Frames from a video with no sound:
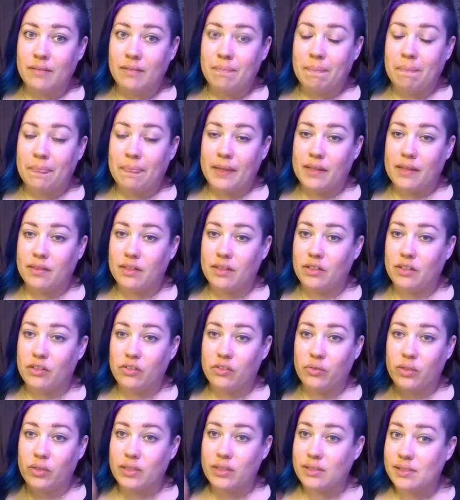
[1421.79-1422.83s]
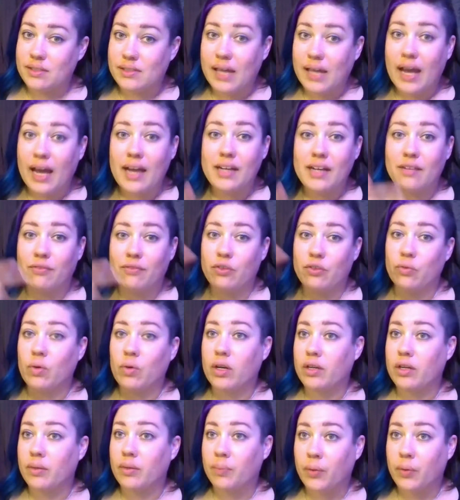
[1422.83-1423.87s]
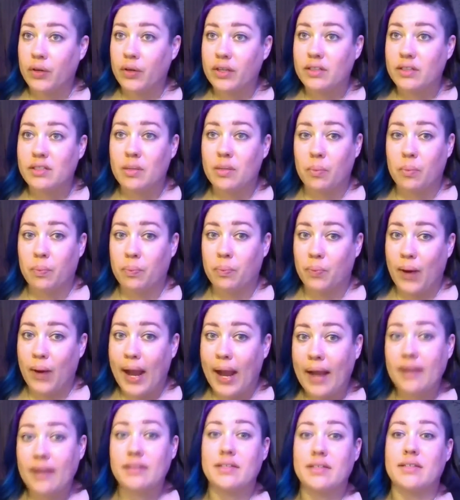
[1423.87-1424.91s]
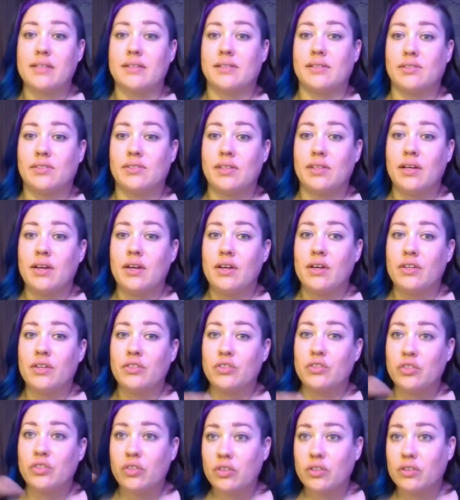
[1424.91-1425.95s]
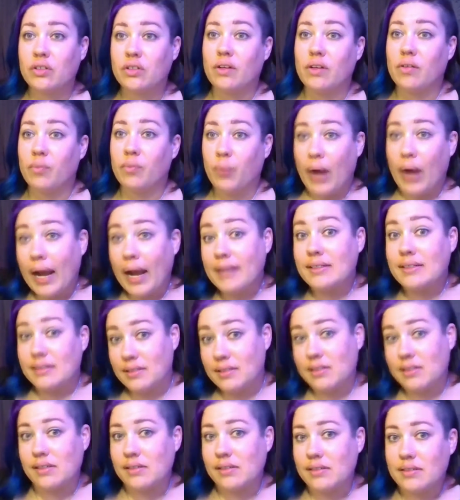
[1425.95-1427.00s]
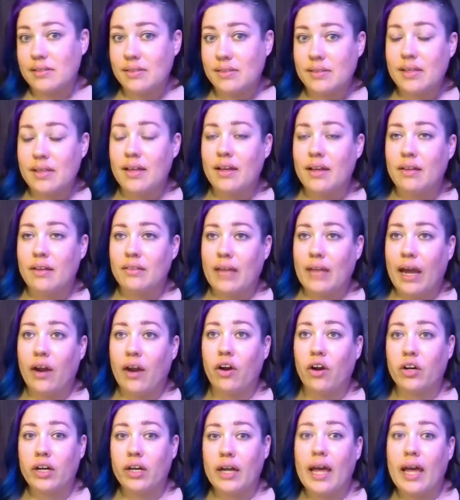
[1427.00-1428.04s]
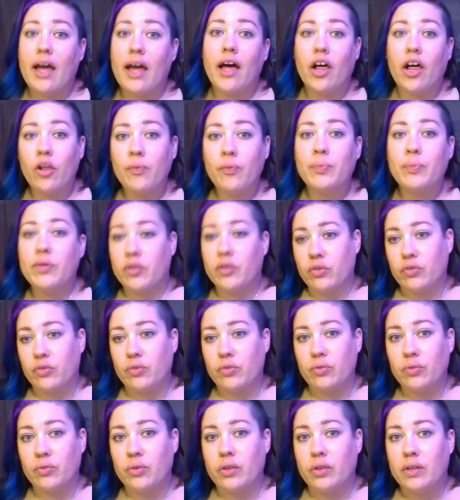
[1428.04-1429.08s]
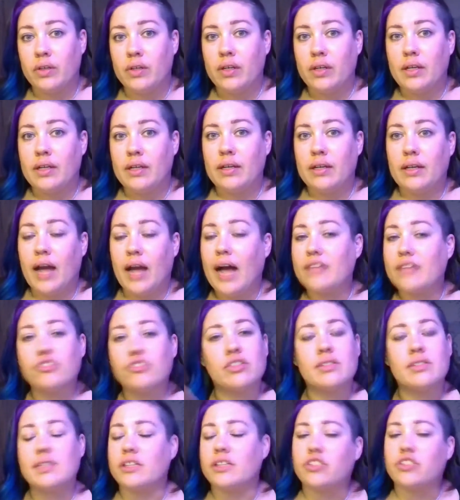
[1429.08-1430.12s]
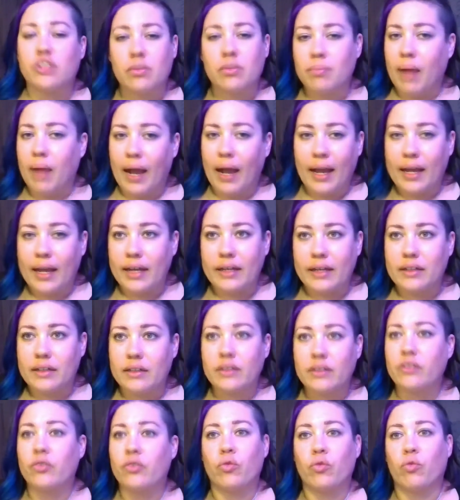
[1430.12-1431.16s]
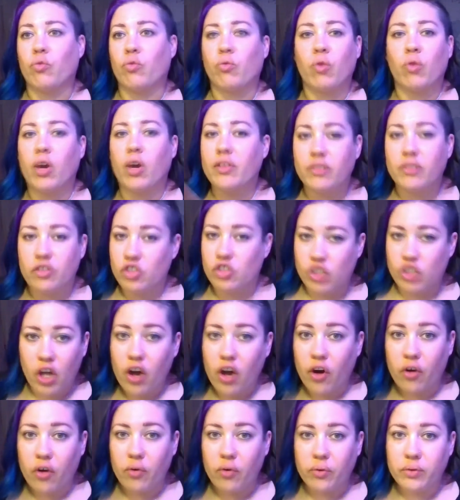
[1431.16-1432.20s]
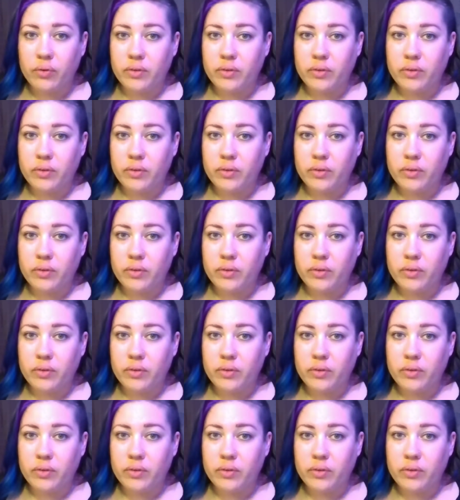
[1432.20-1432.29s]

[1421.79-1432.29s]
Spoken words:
And that you can decide if you want to put into practice certain practices that are going to help you not just let your mind run the show.